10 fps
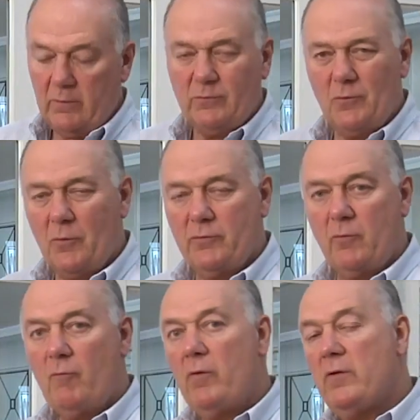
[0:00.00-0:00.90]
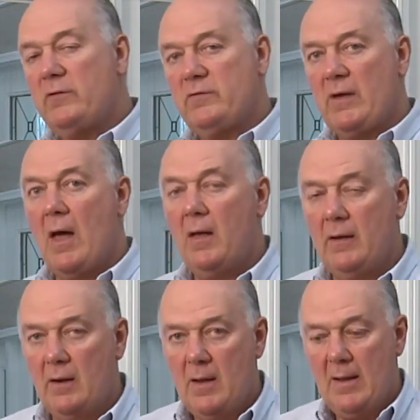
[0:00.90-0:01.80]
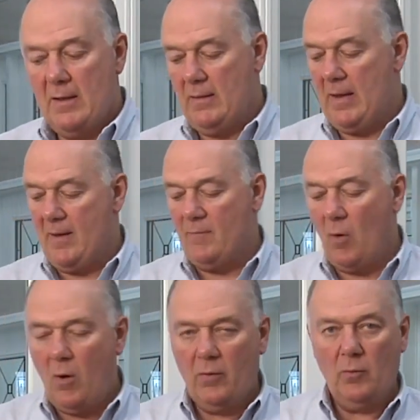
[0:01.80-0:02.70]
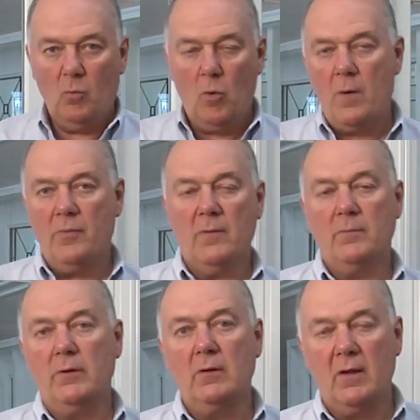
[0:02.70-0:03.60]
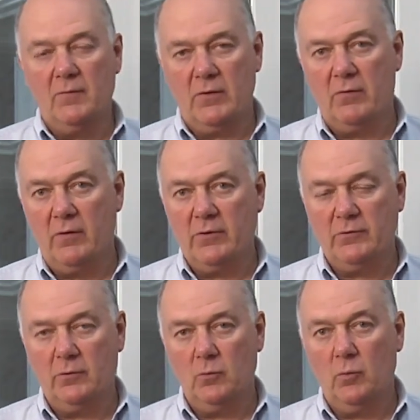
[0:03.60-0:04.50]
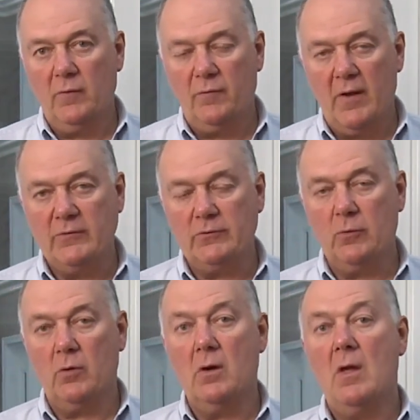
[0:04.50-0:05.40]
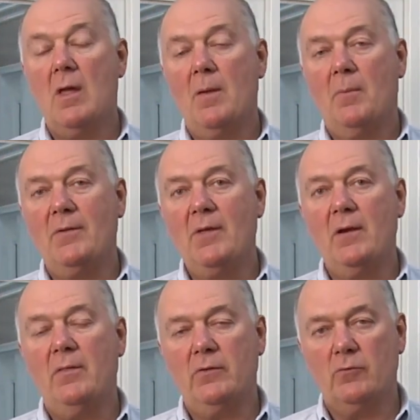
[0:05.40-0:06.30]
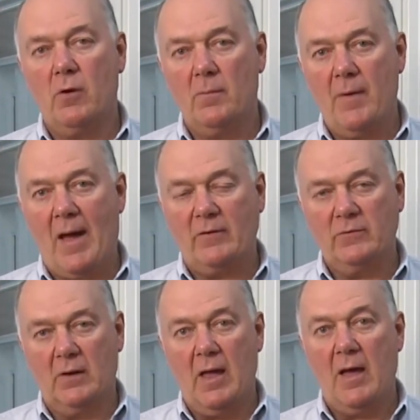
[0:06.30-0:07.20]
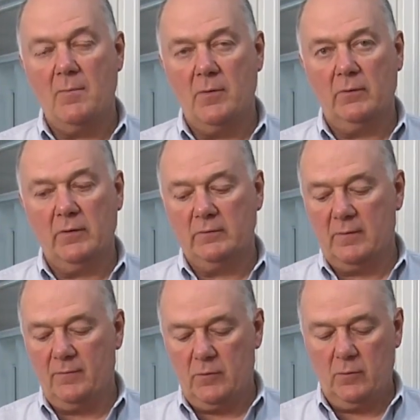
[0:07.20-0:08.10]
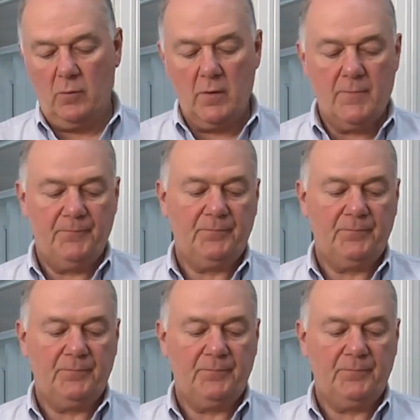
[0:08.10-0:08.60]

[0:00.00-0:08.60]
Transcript: these doors are really solid. They have all the warmth and beauty of a traditional wood French door, but none of the drawbacks and liabilities of the door.